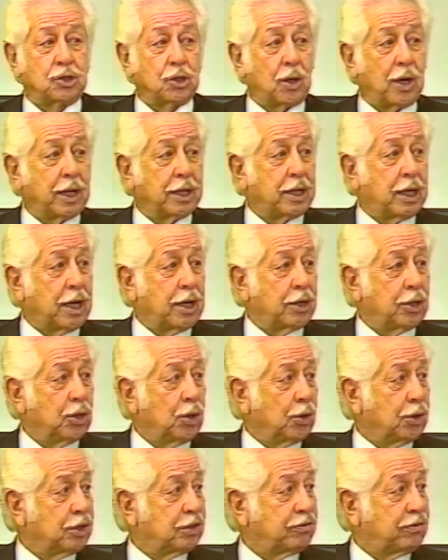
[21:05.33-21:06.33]
so I got
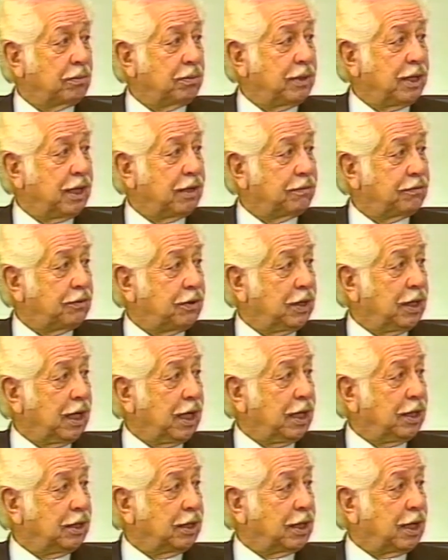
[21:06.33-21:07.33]
notice from the
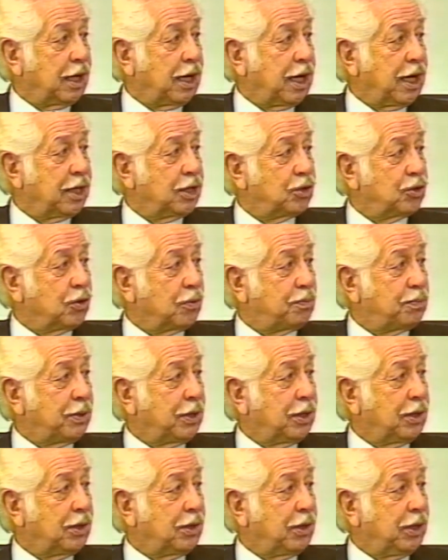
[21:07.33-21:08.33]
FDA that I had to
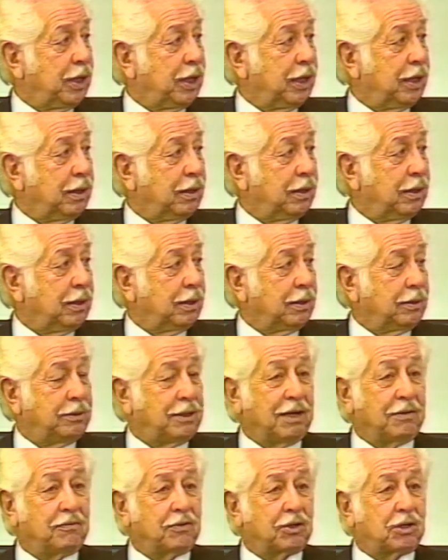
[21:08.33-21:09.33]
appear in
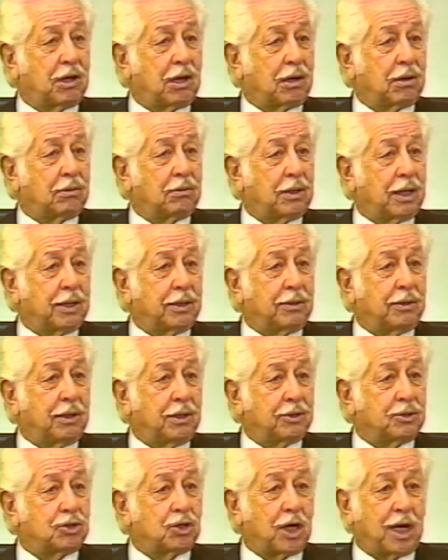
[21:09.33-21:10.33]
Denver, Colorado
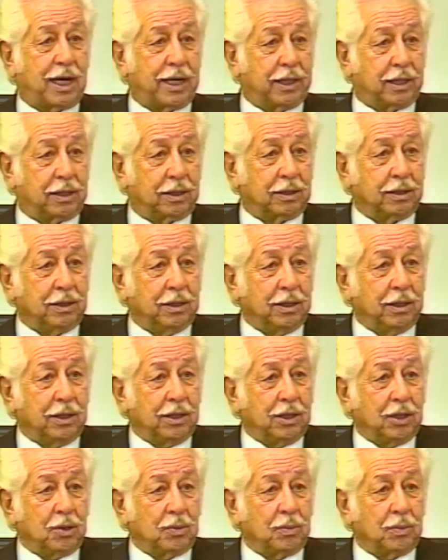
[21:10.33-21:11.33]
on trial.
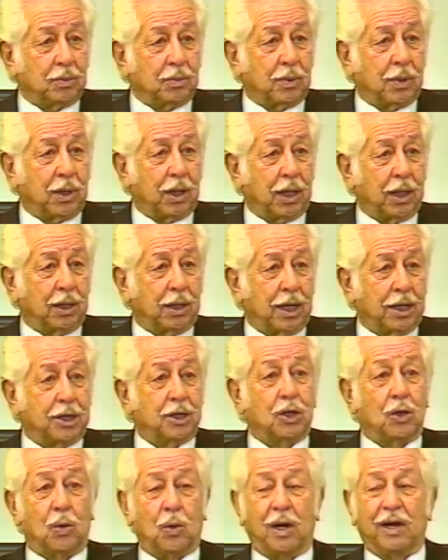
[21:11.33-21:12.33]
And I
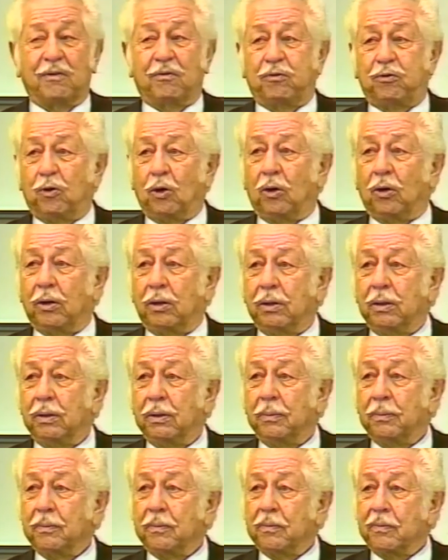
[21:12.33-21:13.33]
didn't know what for.
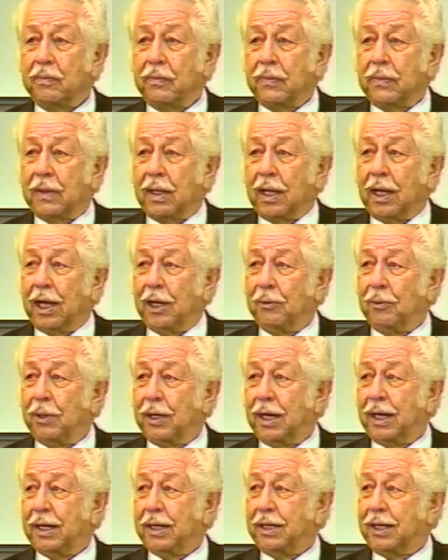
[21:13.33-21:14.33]
And
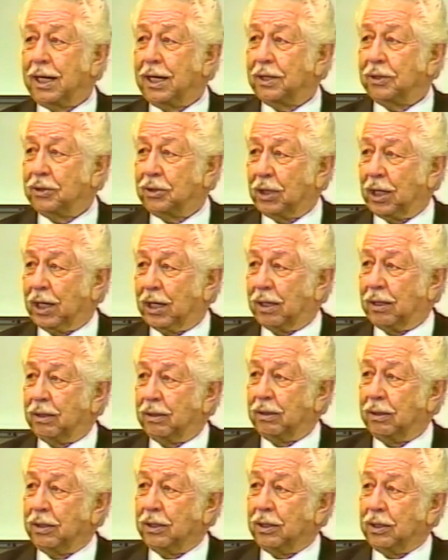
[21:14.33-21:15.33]
when I got
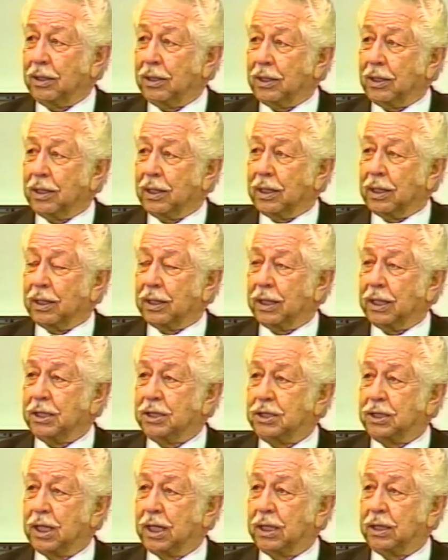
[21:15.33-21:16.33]
there, they
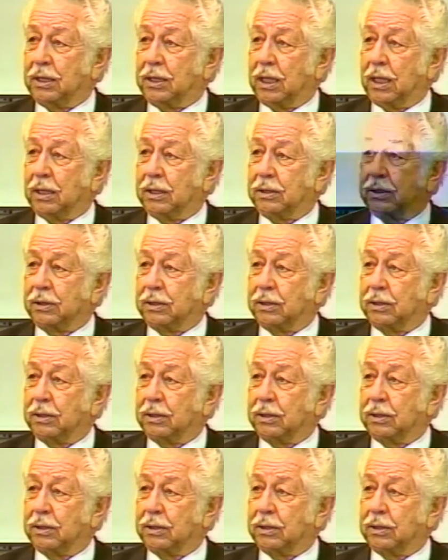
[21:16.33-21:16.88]
said that